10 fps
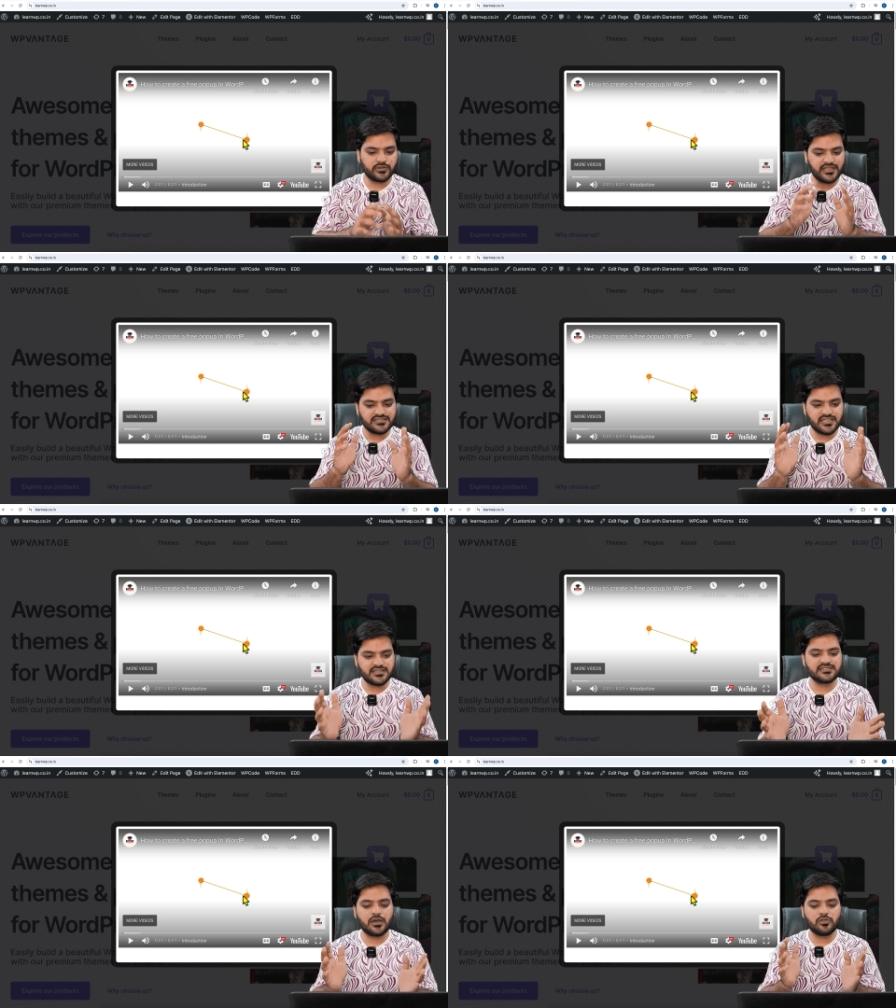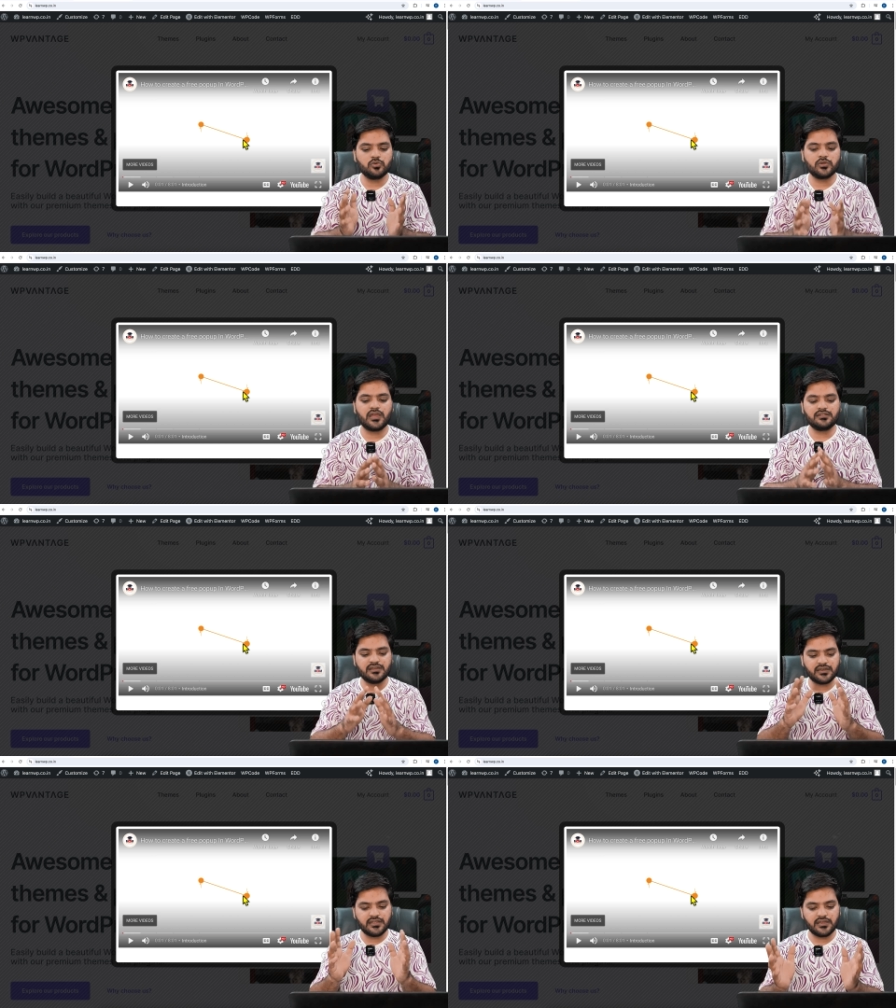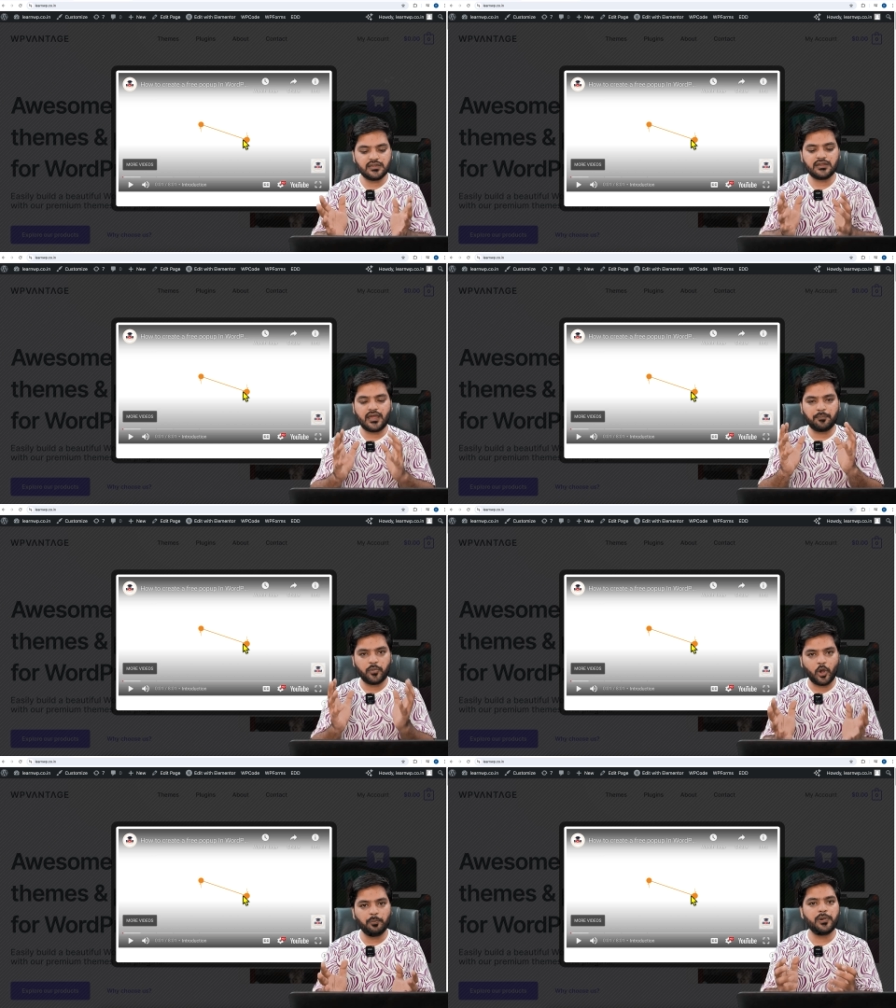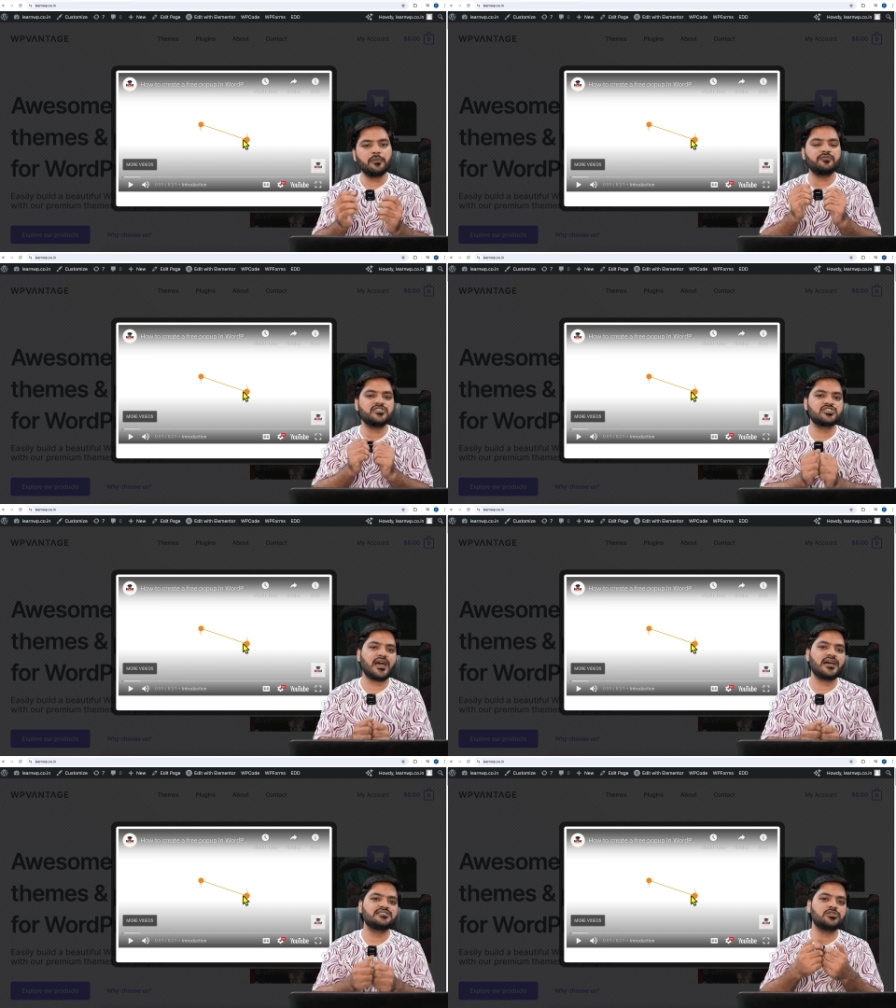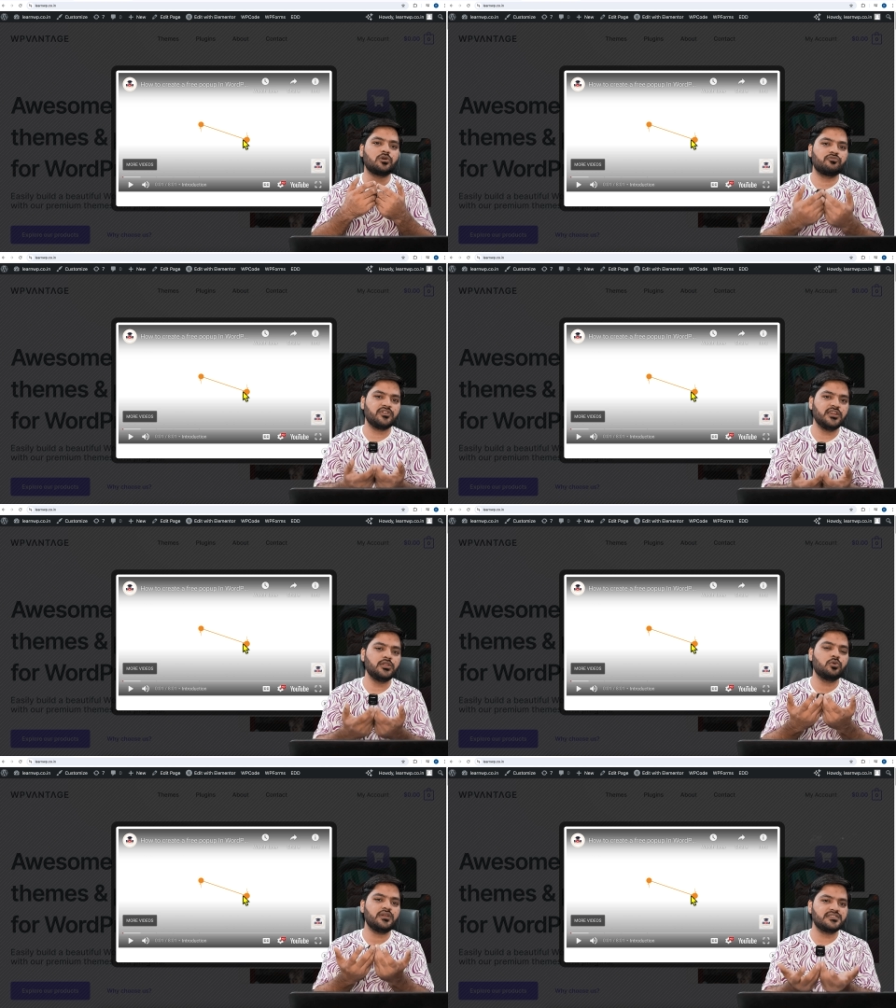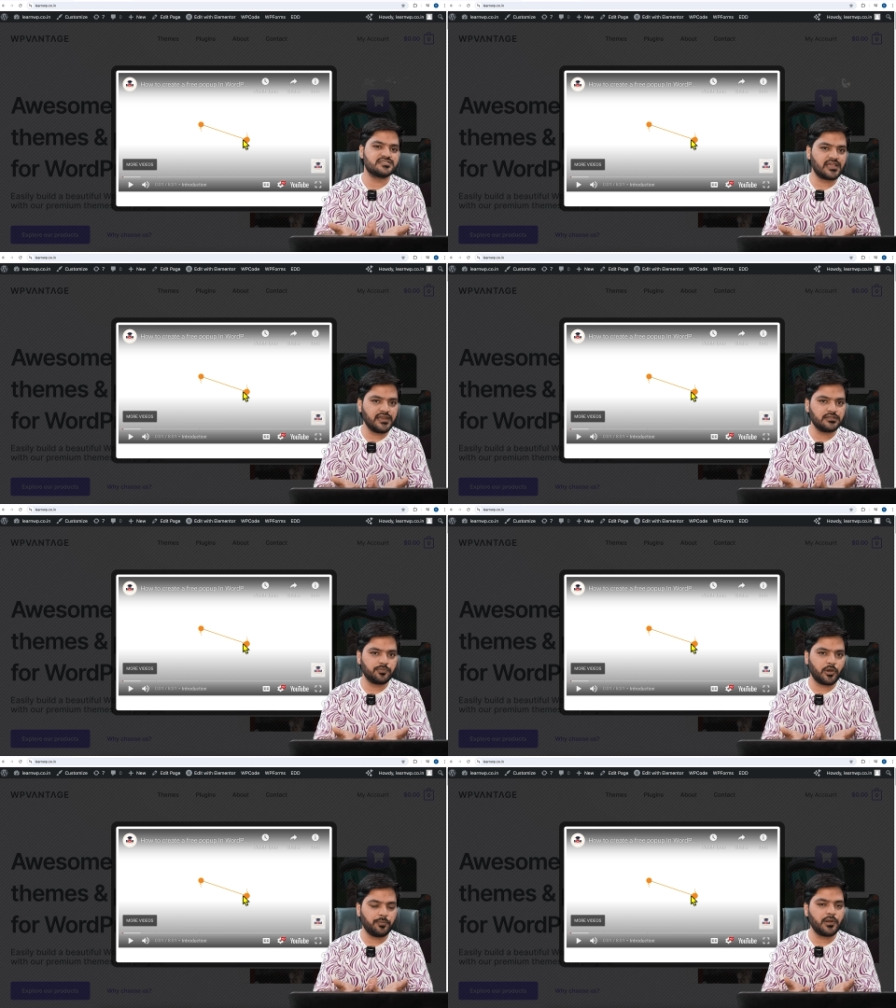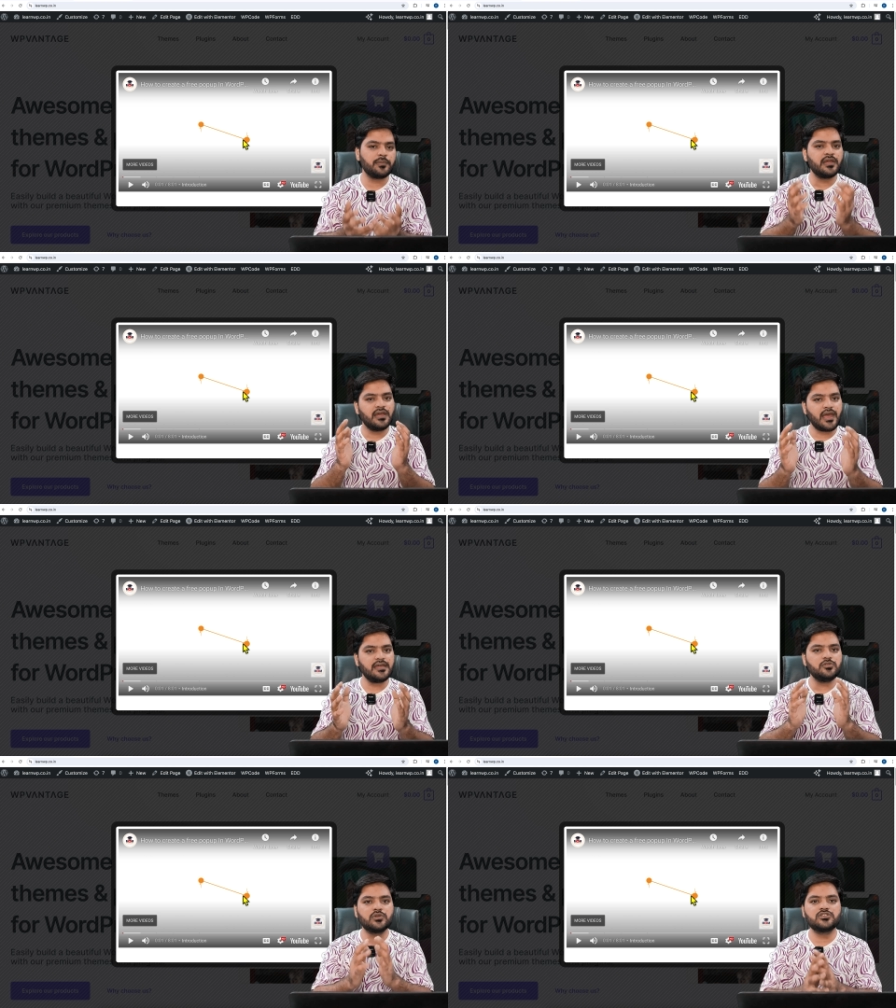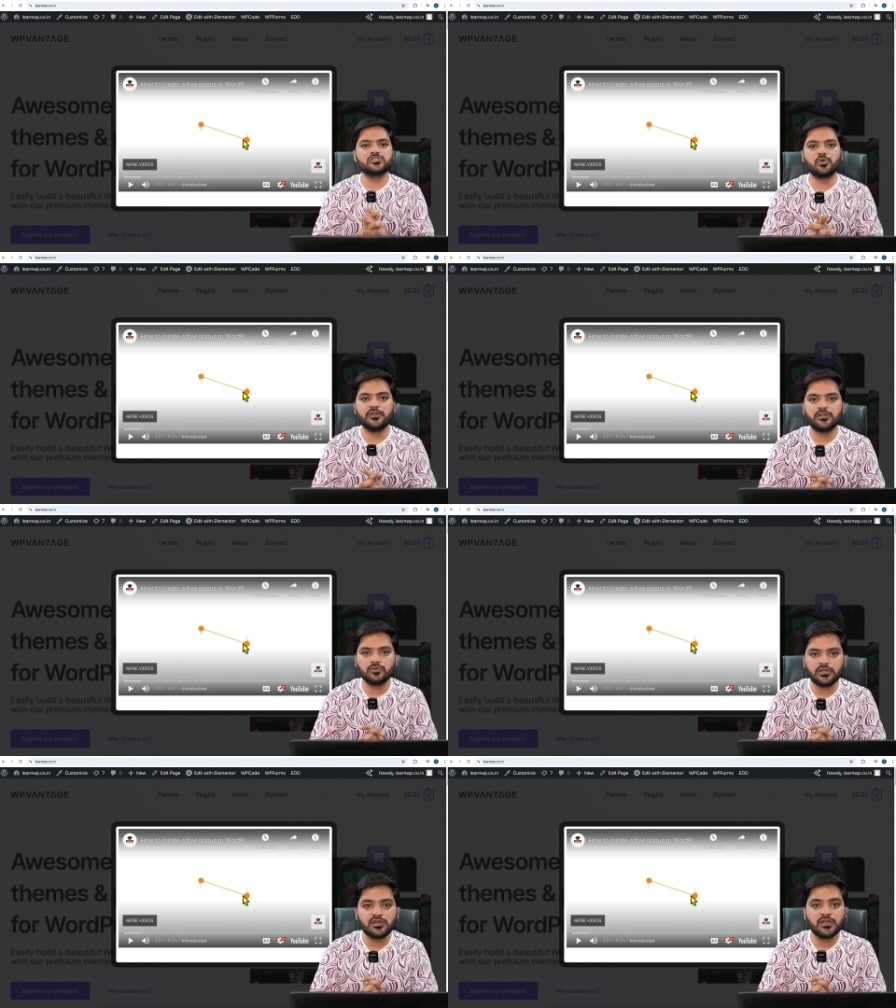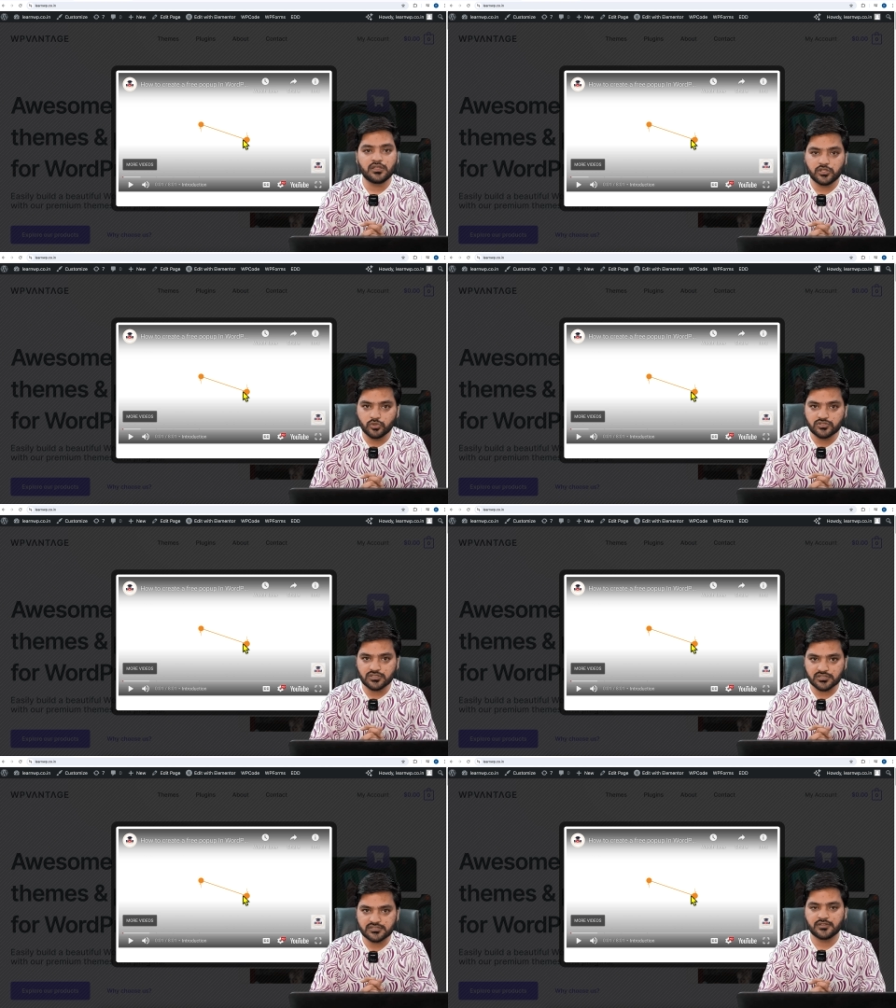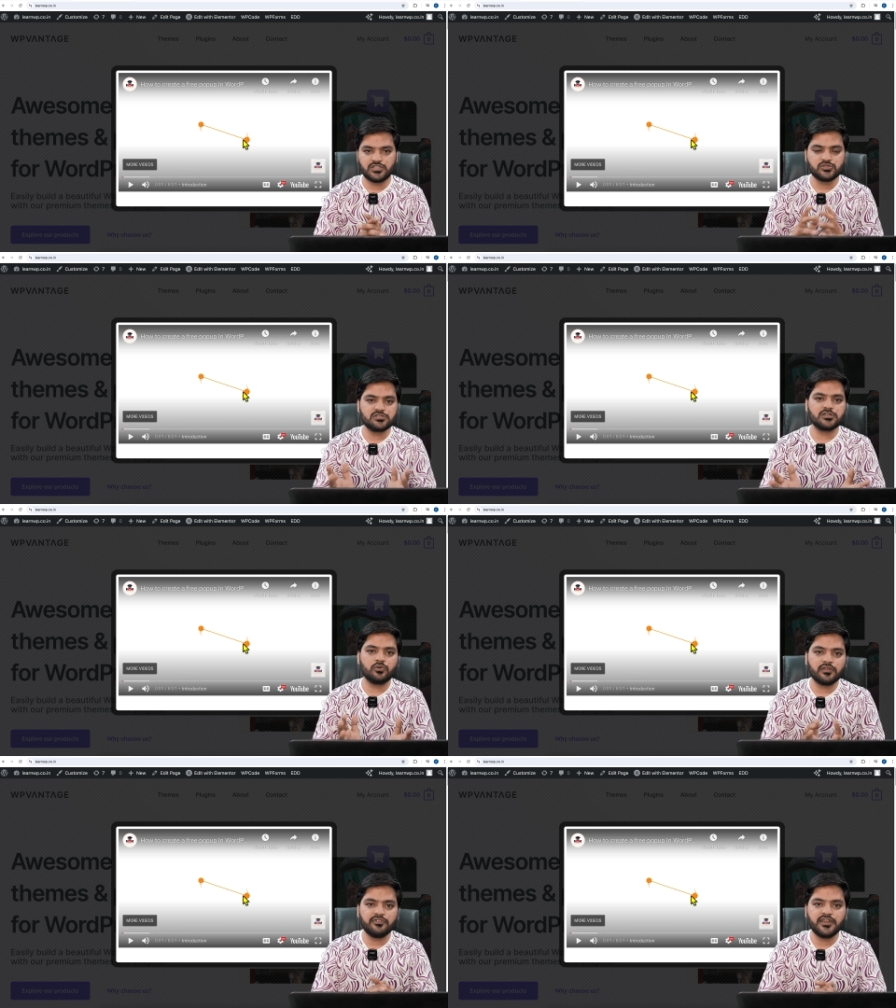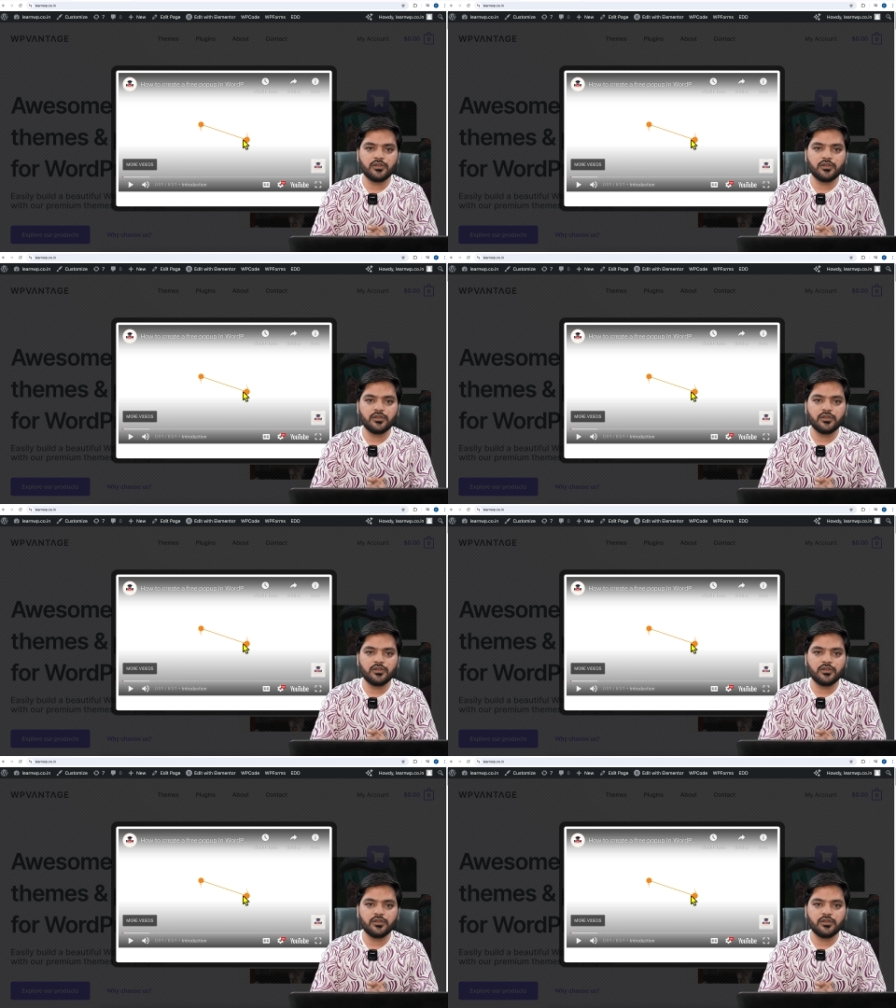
So guys, that's how you can create a pop-up which has your video inside the pop-up and you can show it to the users. So this was a quick